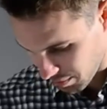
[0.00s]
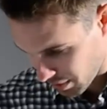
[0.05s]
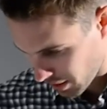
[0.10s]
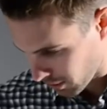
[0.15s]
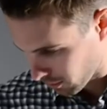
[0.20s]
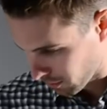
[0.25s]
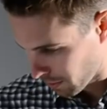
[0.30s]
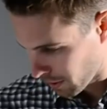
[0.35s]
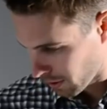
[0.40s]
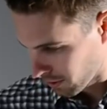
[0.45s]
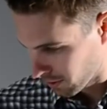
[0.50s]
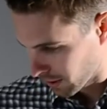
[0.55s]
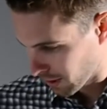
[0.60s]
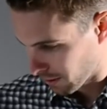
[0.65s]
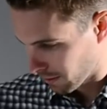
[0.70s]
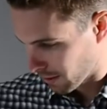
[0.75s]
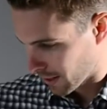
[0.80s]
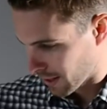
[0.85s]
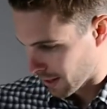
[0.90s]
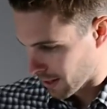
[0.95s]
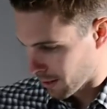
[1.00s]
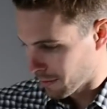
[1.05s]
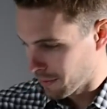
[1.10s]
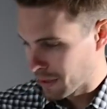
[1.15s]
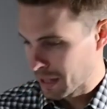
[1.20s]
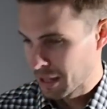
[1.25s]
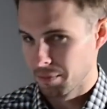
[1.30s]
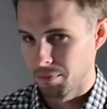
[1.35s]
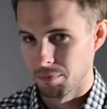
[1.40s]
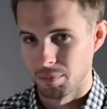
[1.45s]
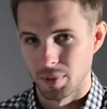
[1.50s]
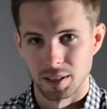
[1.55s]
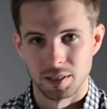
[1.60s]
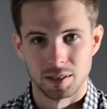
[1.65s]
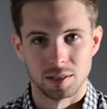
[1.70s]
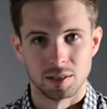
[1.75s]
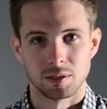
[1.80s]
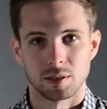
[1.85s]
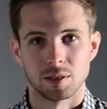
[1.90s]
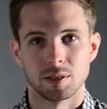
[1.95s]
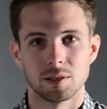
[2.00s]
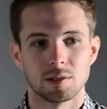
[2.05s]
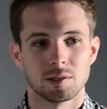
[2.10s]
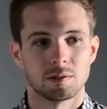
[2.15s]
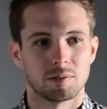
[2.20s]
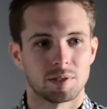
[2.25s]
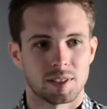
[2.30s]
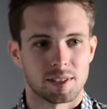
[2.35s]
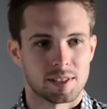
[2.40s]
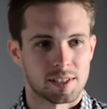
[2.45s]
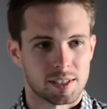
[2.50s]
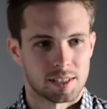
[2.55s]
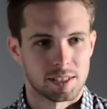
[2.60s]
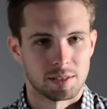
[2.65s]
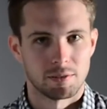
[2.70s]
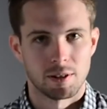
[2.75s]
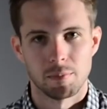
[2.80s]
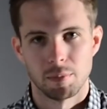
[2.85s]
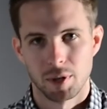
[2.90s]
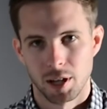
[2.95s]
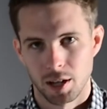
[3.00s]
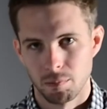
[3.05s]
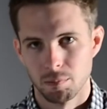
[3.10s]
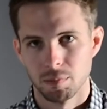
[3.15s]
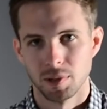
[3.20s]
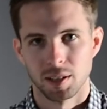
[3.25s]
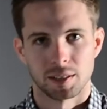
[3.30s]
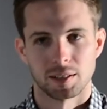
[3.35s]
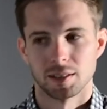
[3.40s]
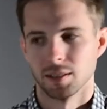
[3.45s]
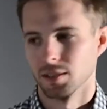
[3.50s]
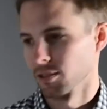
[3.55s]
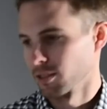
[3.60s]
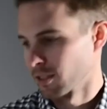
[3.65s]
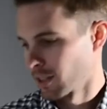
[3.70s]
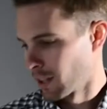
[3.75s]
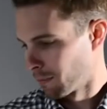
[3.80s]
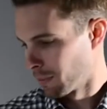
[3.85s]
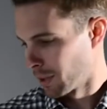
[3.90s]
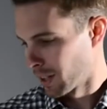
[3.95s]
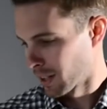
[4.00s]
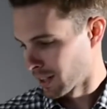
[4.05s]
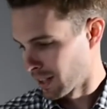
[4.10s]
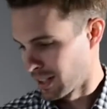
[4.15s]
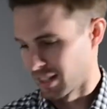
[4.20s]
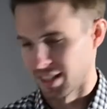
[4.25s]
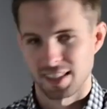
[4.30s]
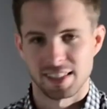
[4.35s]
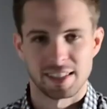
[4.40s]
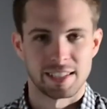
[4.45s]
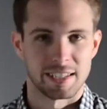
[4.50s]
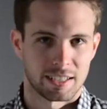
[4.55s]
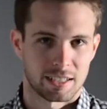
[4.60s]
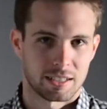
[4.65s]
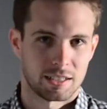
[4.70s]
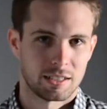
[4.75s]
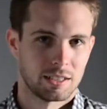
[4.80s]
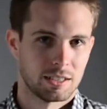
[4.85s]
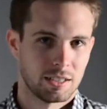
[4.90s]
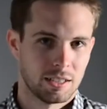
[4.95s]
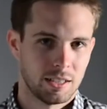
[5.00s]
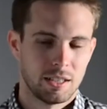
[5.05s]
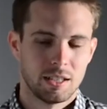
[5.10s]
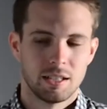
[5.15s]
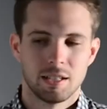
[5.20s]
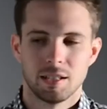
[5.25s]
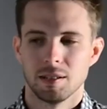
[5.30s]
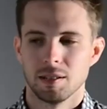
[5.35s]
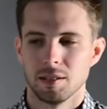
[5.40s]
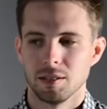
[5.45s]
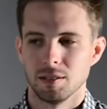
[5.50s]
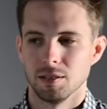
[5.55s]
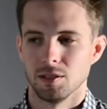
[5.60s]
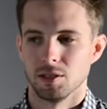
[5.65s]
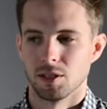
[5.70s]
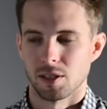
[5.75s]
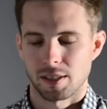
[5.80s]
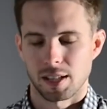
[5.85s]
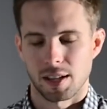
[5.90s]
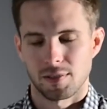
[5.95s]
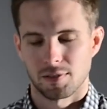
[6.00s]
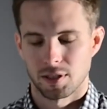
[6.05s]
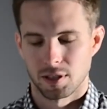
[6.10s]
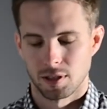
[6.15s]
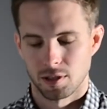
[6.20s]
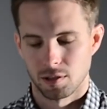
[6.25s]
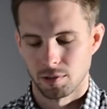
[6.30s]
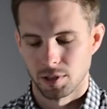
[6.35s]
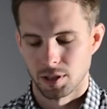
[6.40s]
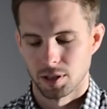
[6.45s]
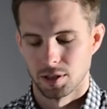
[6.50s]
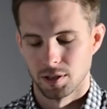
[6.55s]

battery powered light right now, but you can do it with the 60-watt bulb plugged into a softbox on a stick. You just have to know what you're